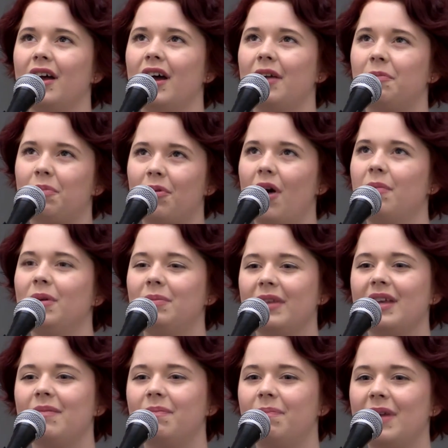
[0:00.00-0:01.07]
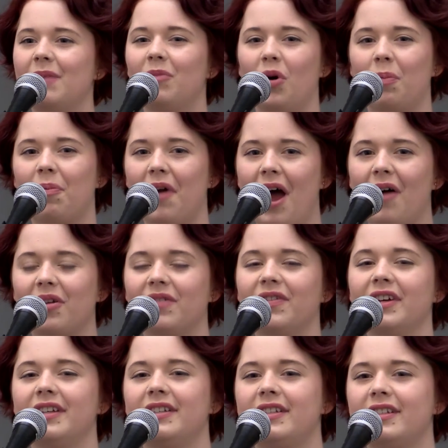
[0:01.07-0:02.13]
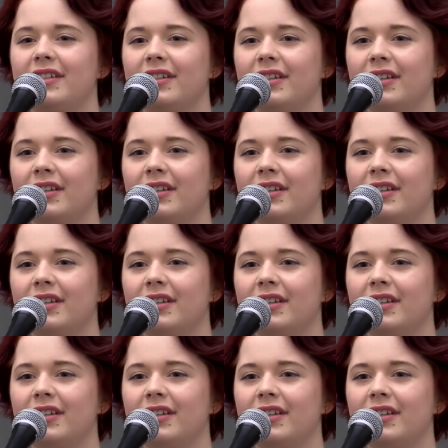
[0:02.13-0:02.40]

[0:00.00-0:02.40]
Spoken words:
I'd probably be more proud of it.